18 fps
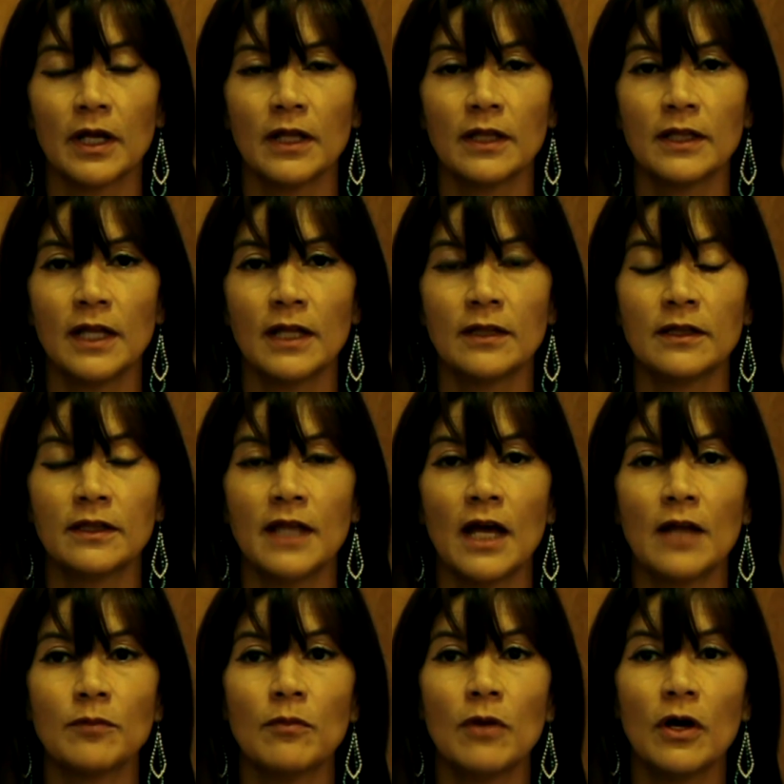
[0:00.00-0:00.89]
Then
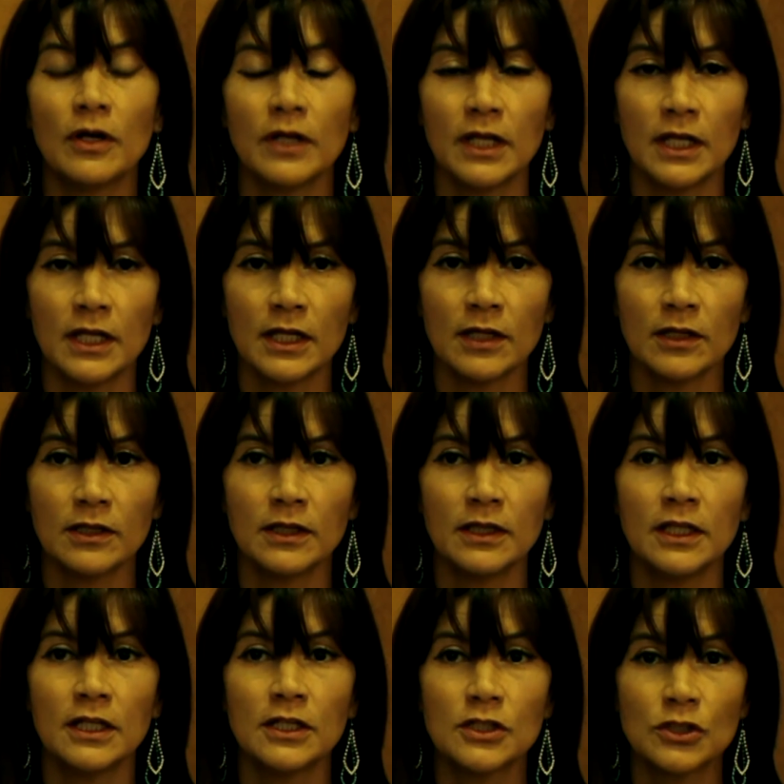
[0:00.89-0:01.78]
that money
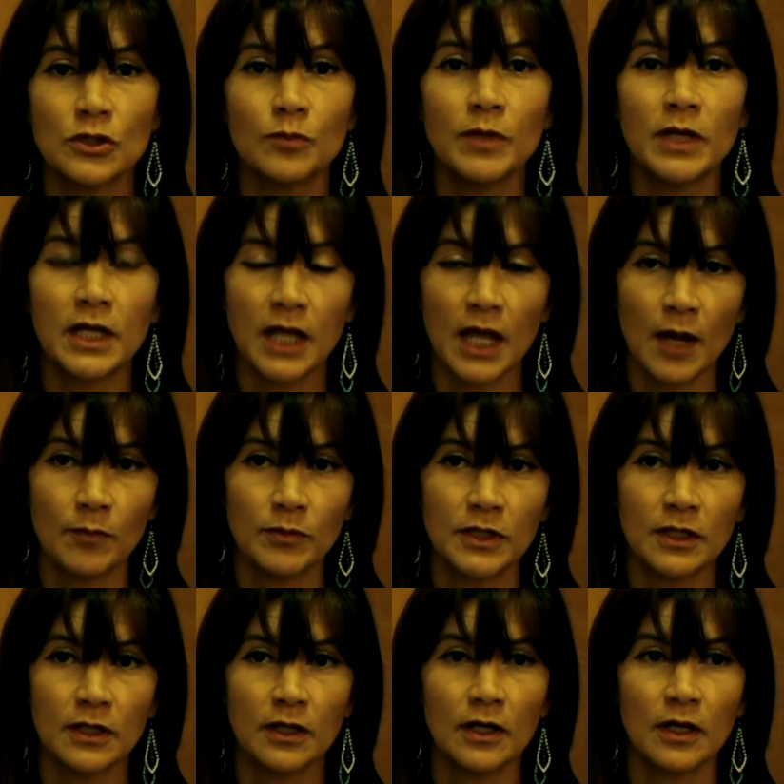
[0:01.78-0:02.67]
needs to be kept
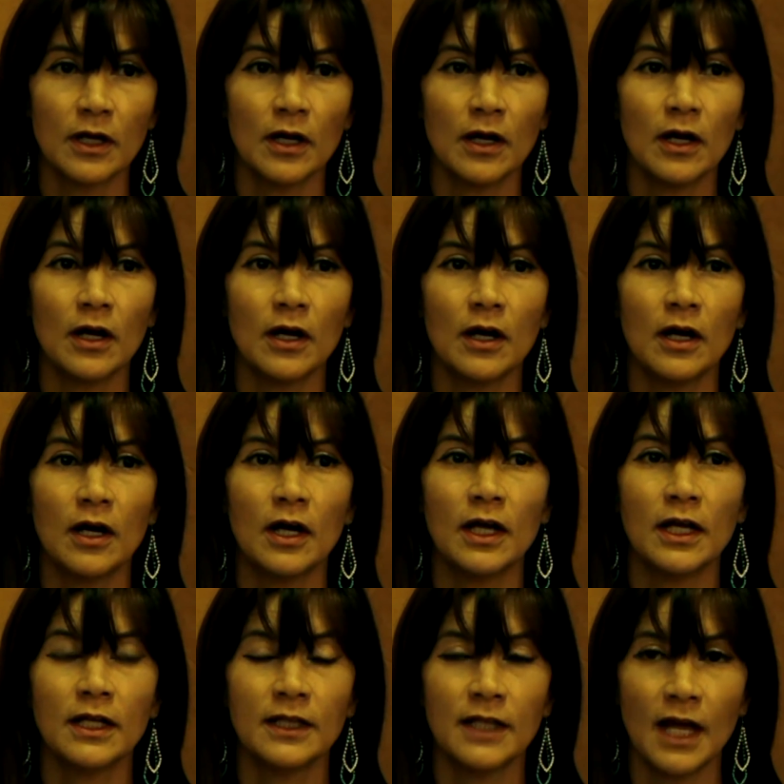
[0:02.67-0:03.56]

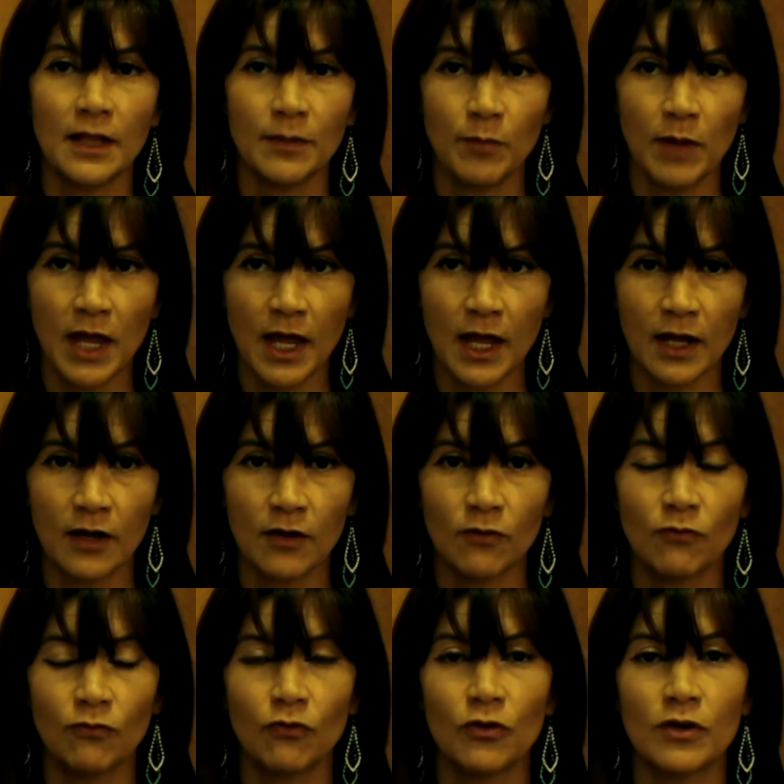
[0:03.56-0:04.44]
in that bank
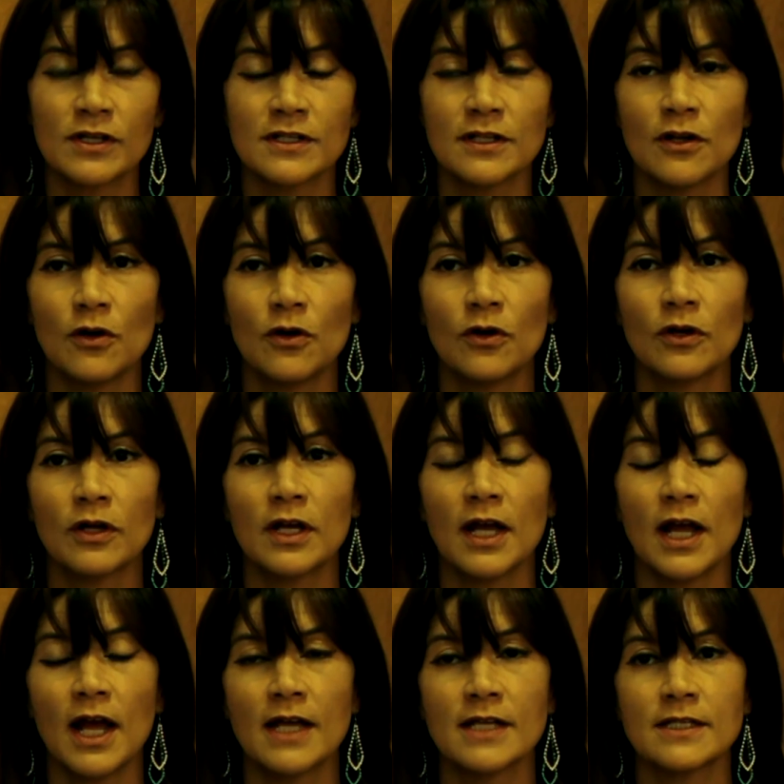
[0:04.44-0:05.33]
for as long
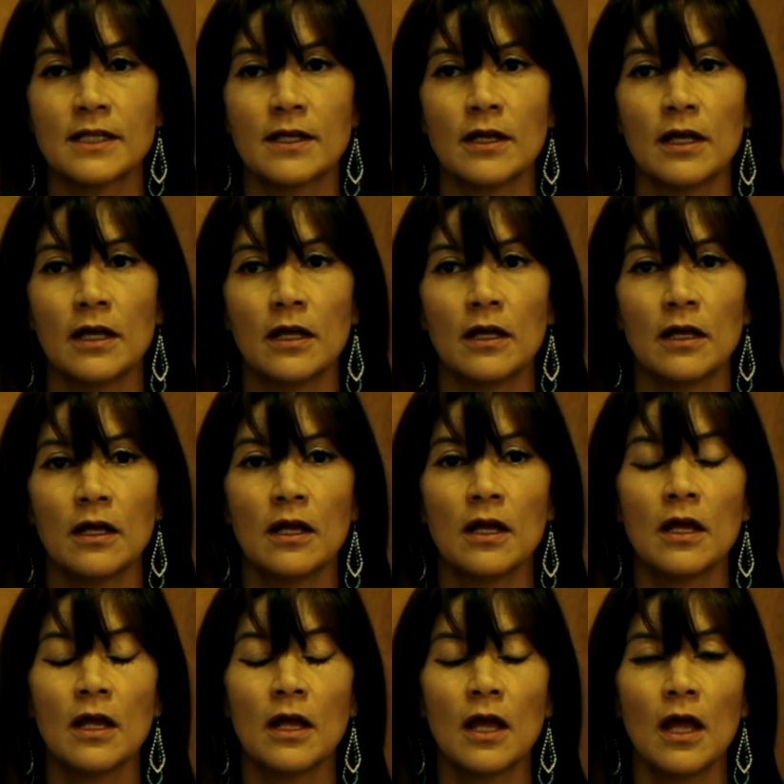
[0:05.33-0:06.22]
as the
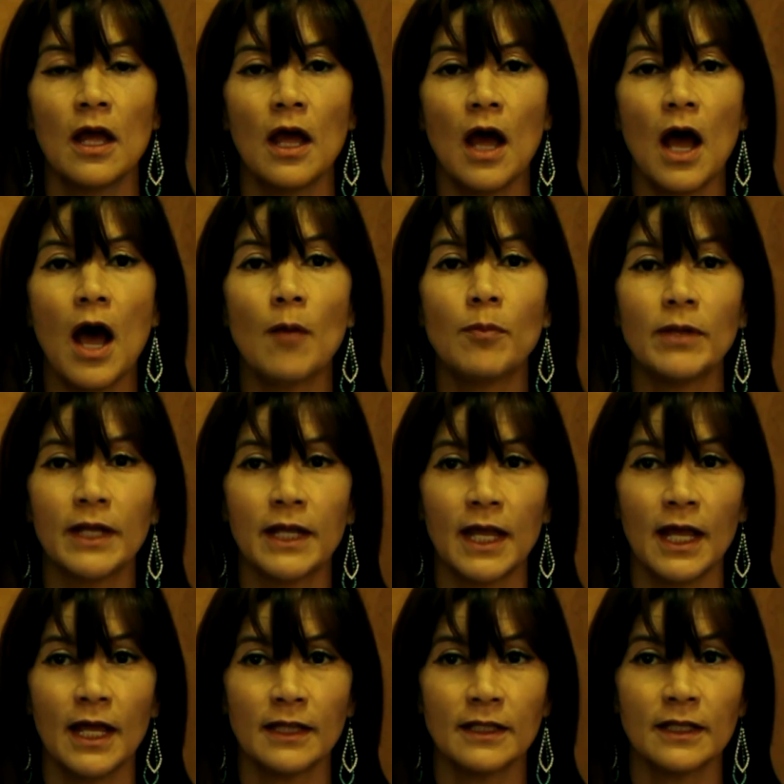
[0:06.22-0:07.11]

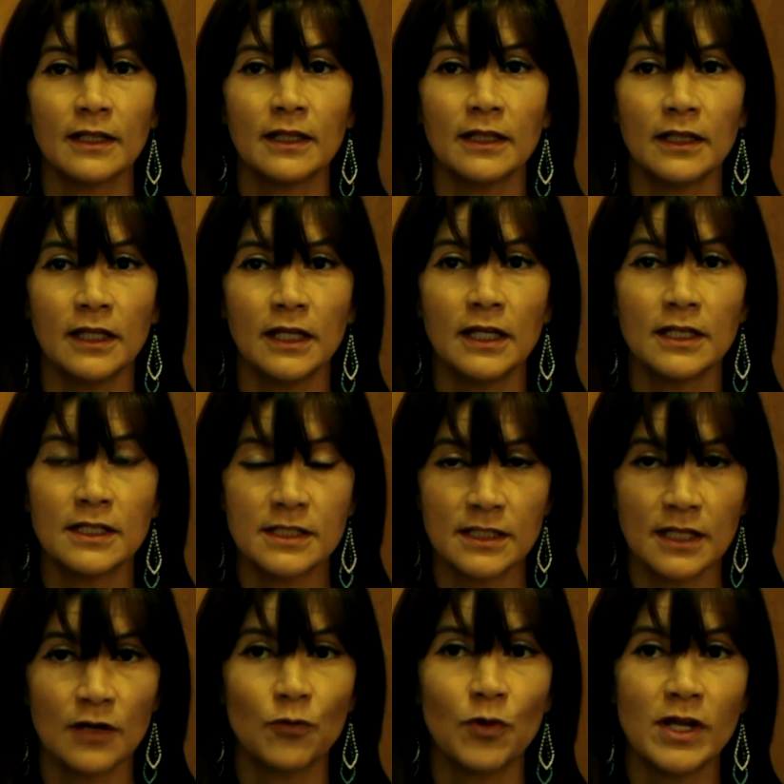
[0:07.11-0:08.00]
applicant needs
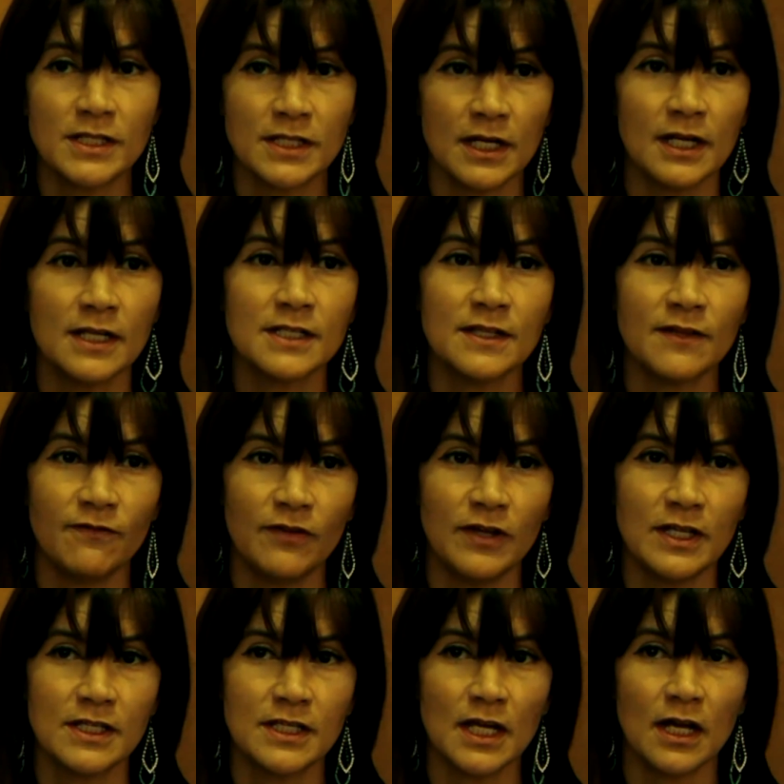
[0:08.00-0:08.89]
the residency
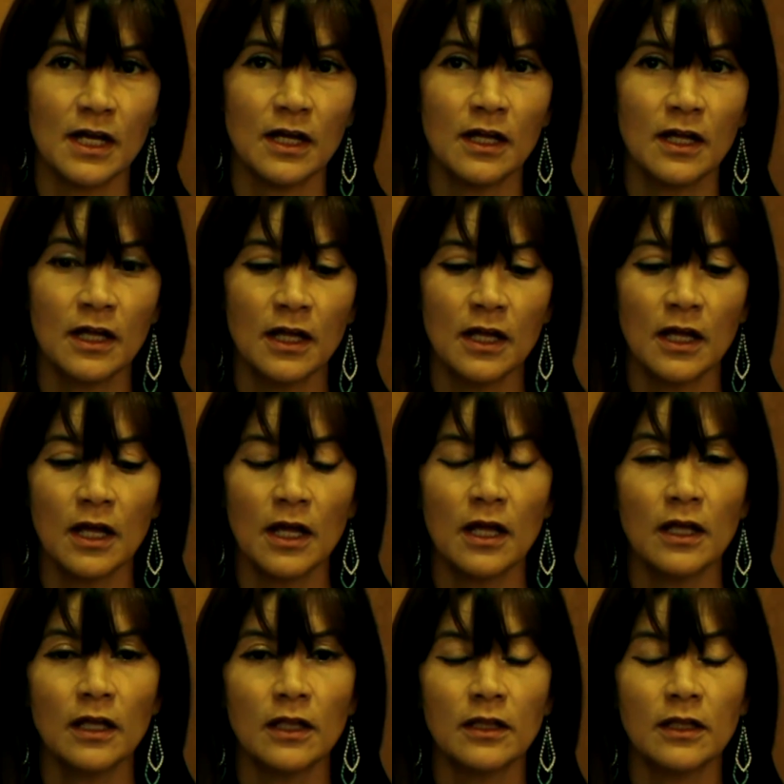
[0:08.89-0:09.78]
visa.
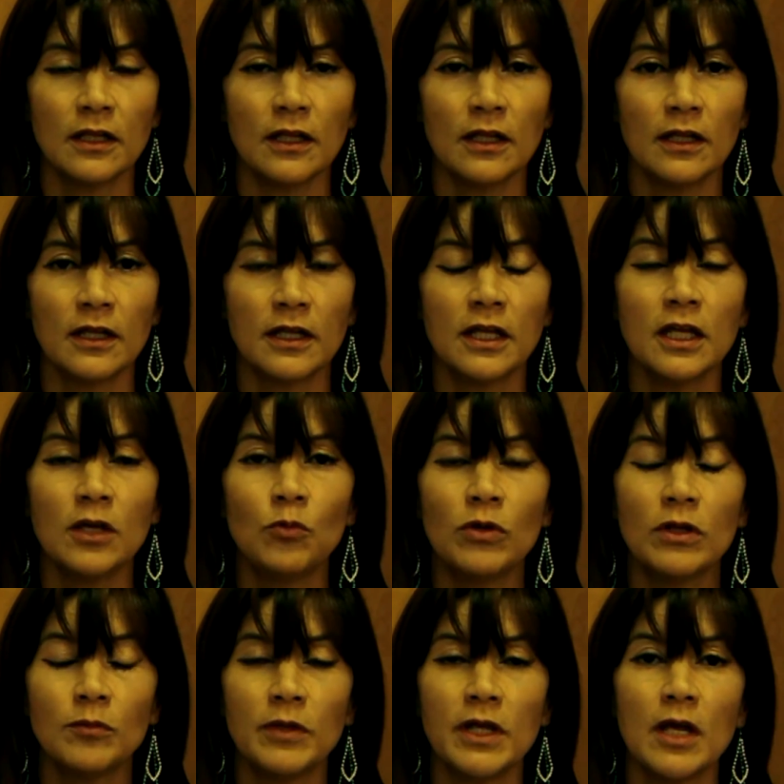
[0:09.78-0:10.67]
He
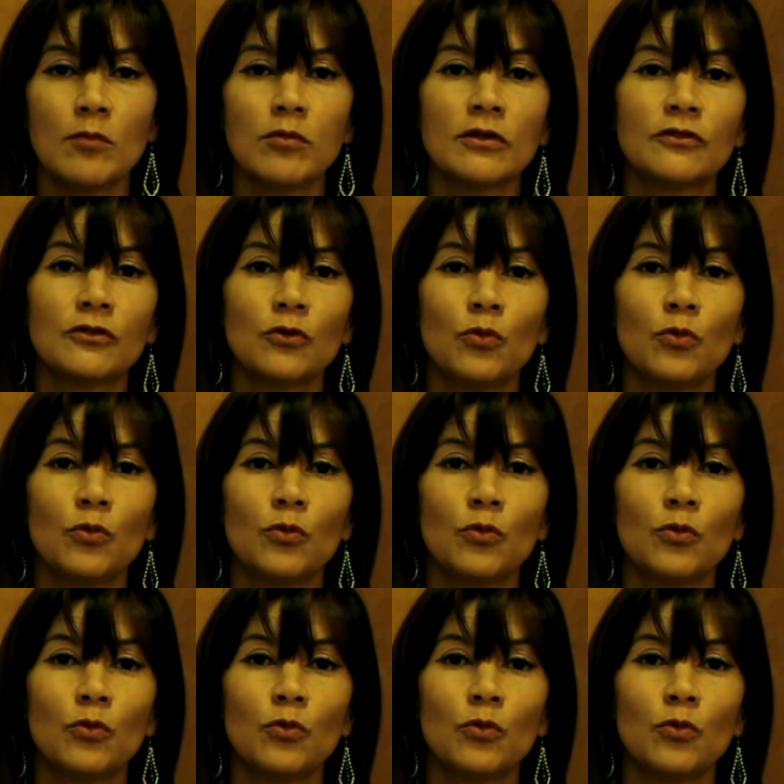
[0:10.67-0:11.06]
will be able to